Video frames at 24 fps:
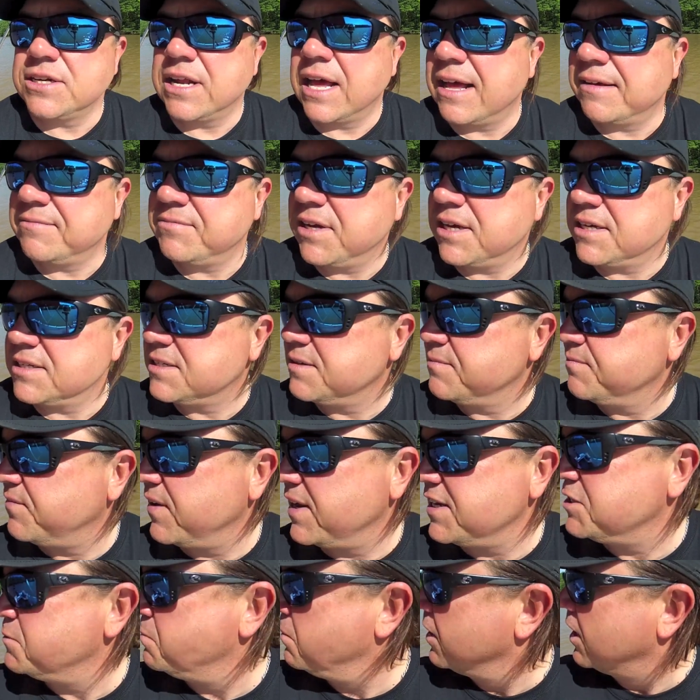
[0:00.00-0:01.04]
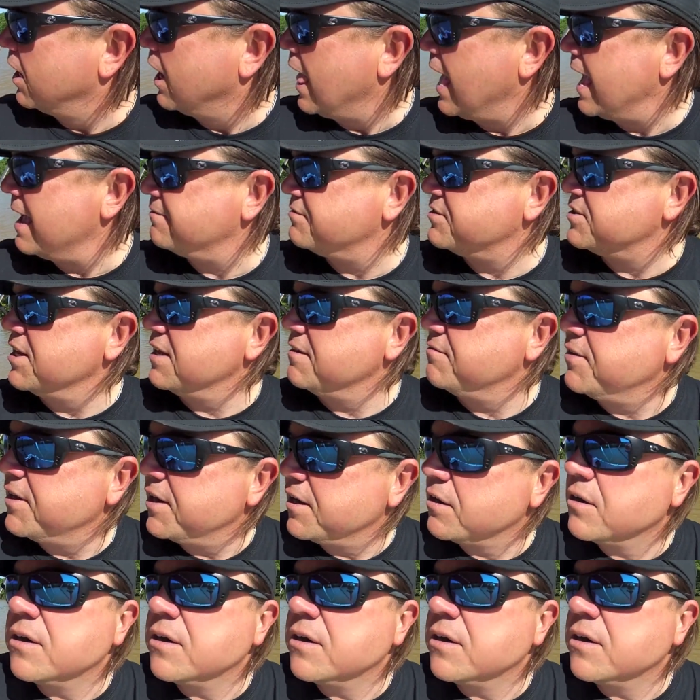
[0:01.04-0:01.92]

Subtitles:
I've done some Facebook Live stuff here